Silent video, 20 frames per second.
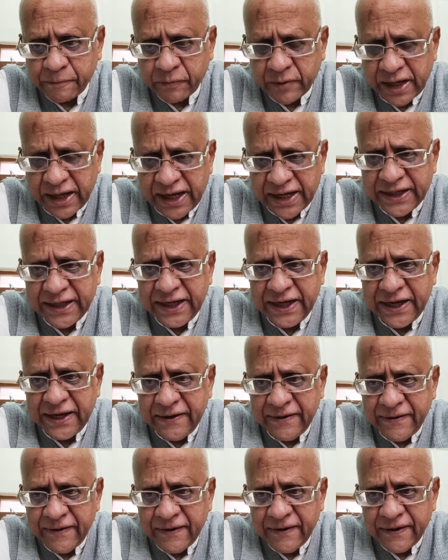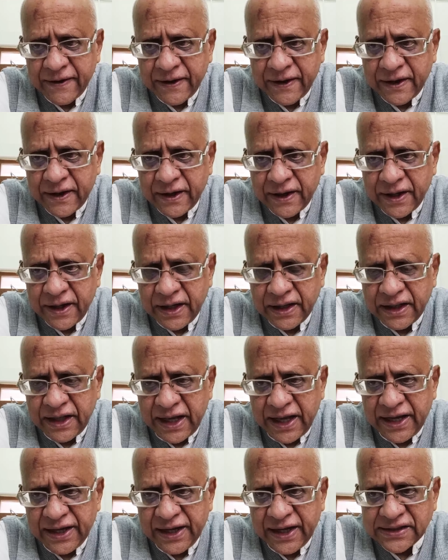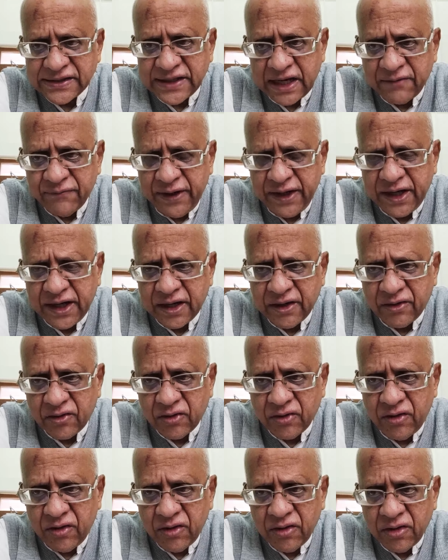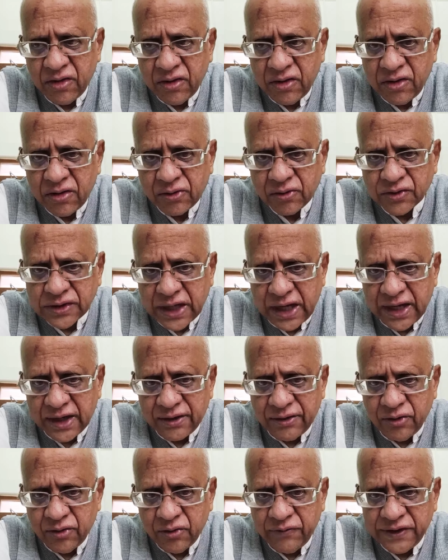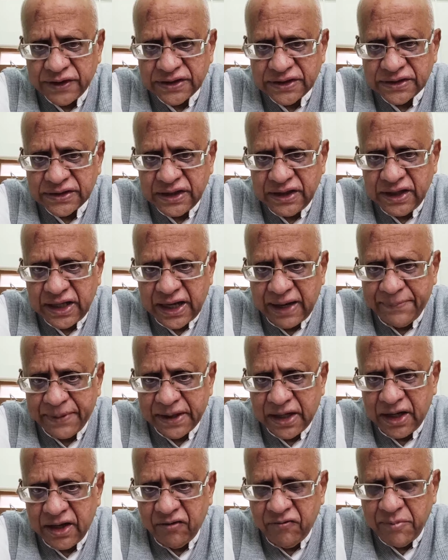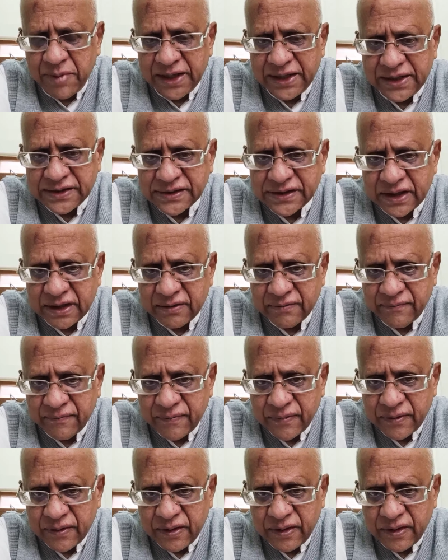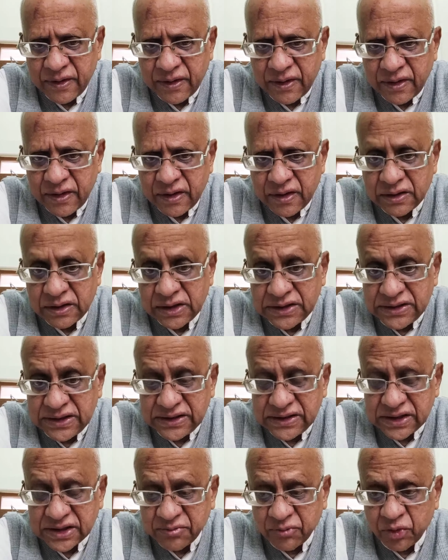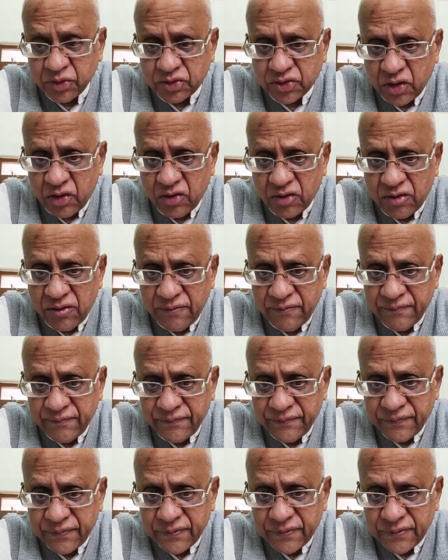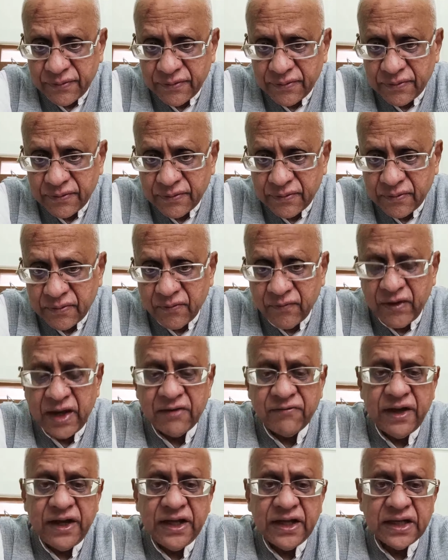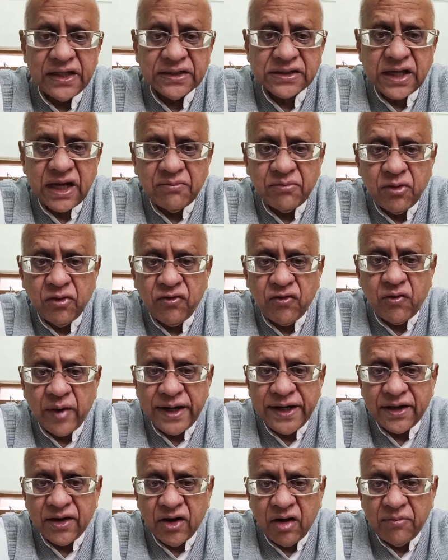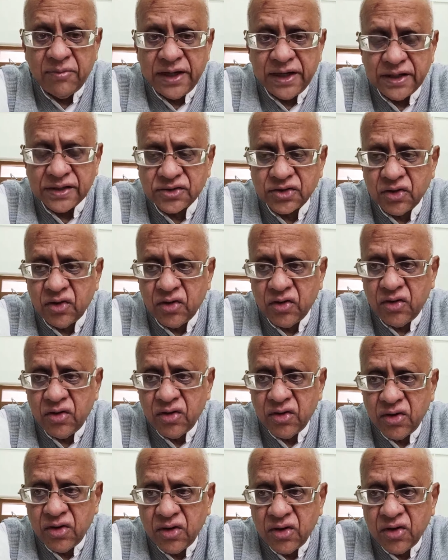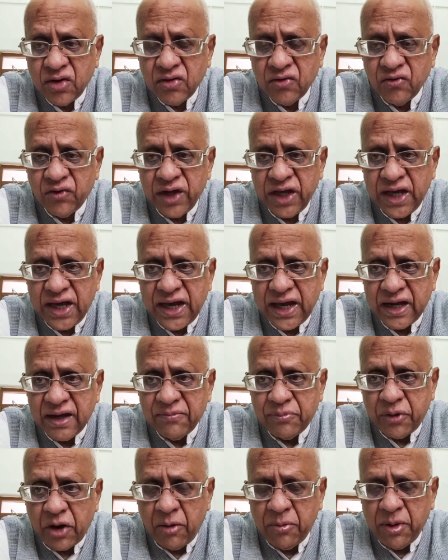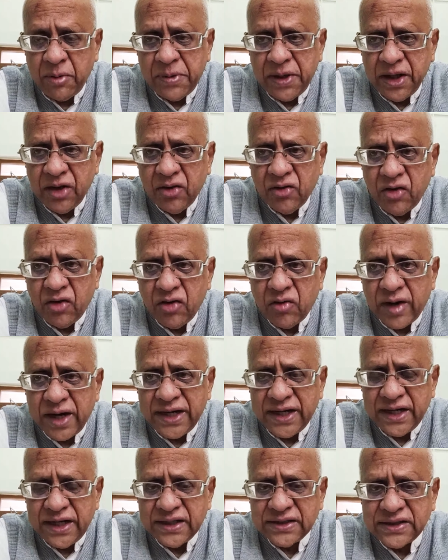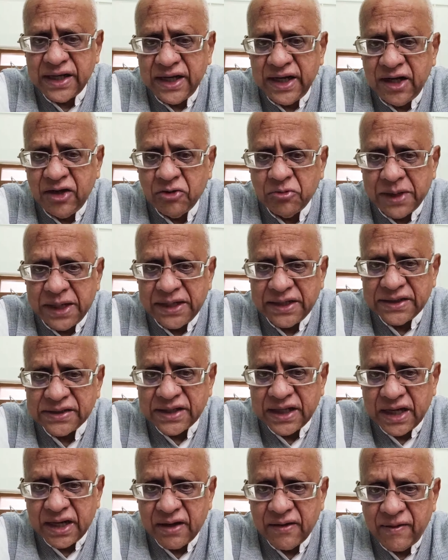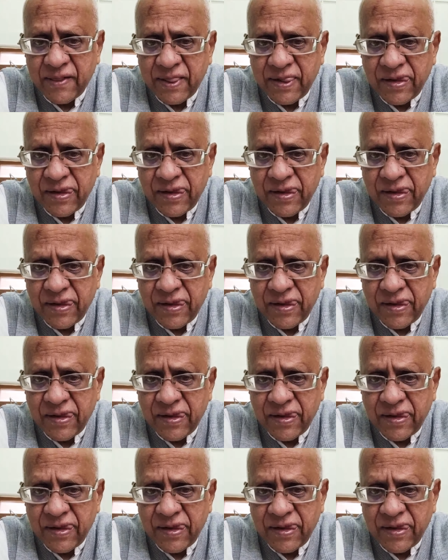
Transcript: Kargil in the areas that we control to Skardu, which is the capital of Baltistan. This is a smooth road where vehicles can move quite normally. So we can probably go quite easily into Baltistan,